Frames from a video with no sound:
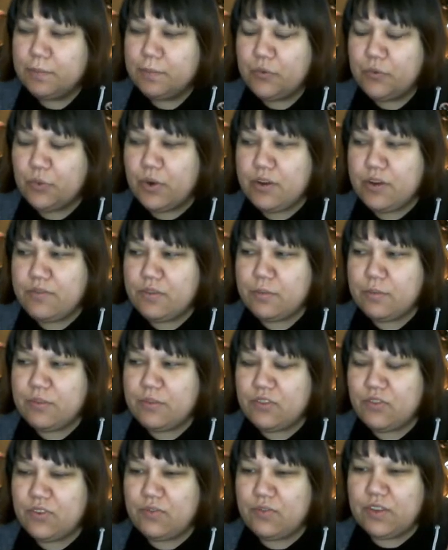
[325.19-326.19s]
One of them
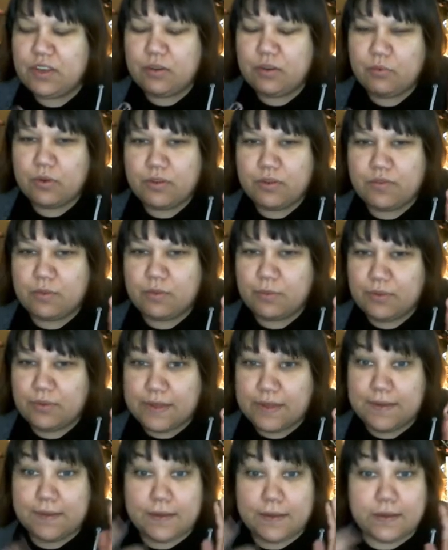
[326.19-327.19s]
is 15 and one of them is
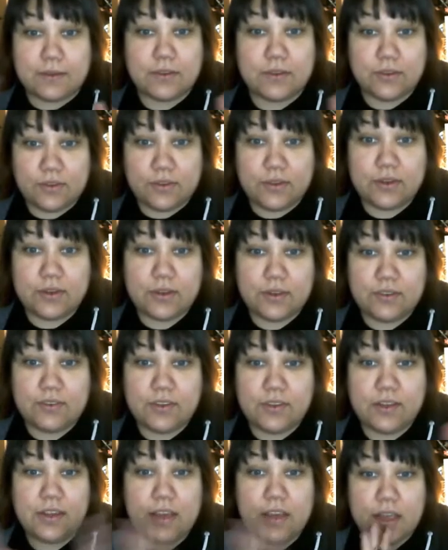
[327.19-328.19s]
16. So
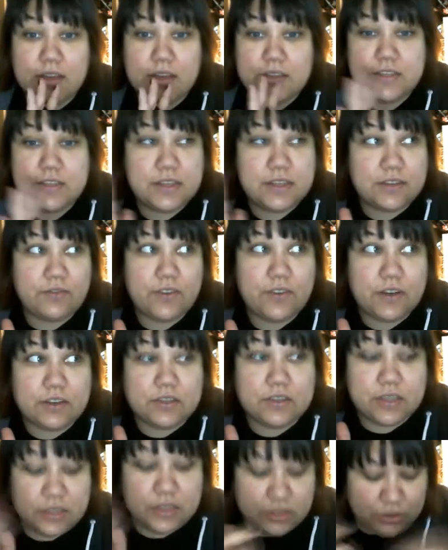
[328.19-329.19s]
seriously, I just need to
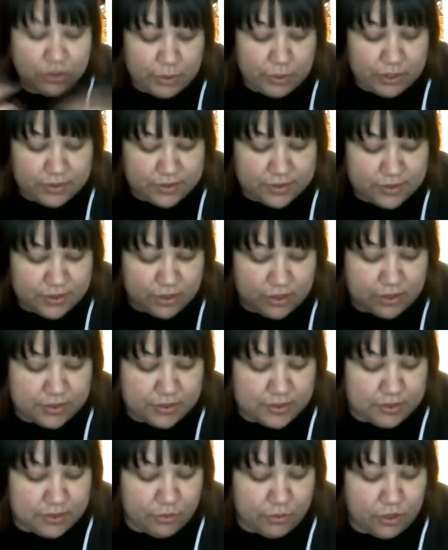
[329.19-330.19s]
finish like 2 pairs of
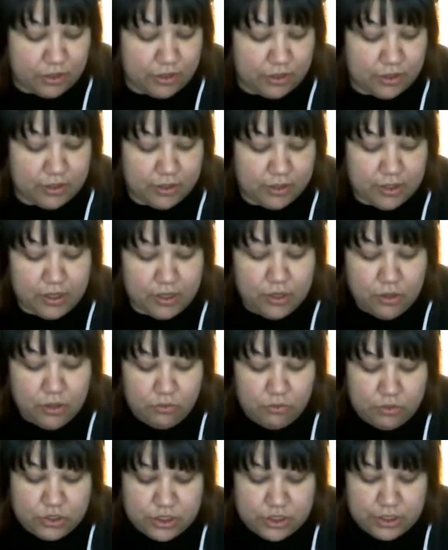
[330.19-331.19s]
socks and I'm good.
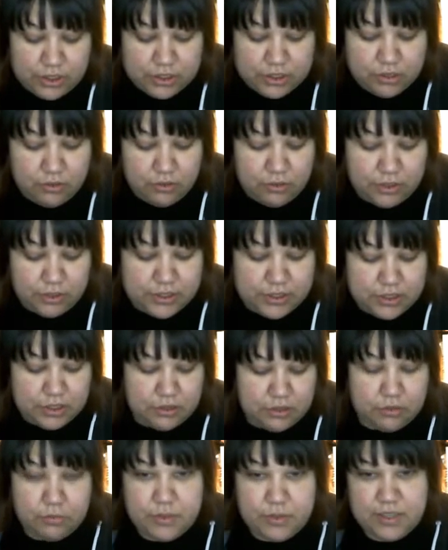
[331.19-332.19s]
Which I can totally
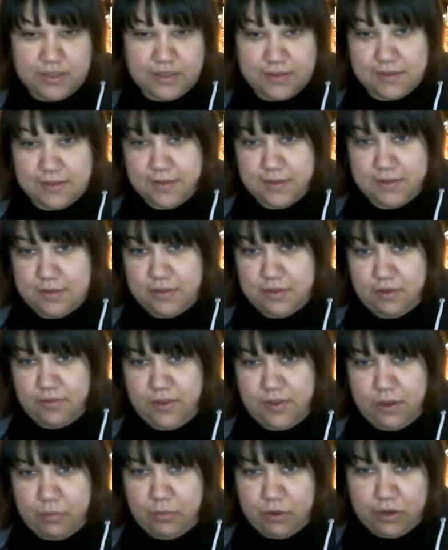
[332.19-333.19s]
do because it's
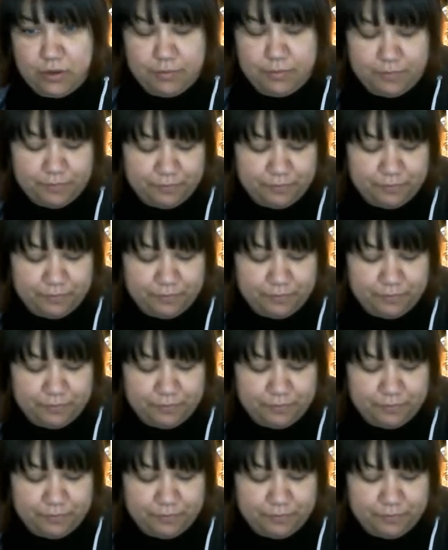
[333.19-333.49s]
November.